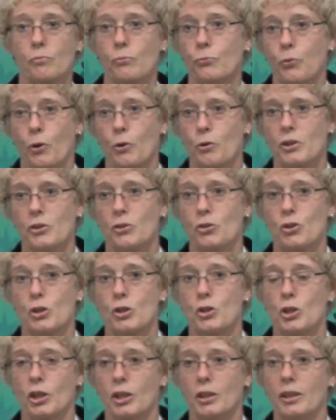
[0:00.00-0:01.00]

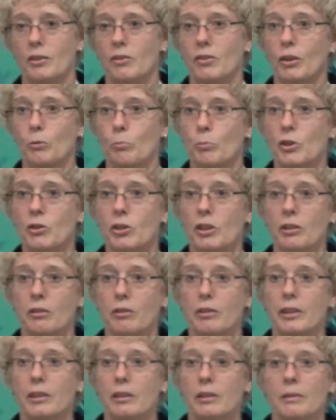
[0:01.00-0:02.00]
forest genetic
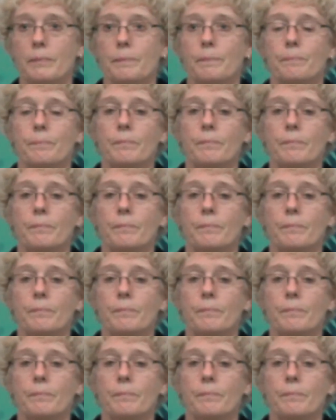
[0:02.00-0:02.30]
material,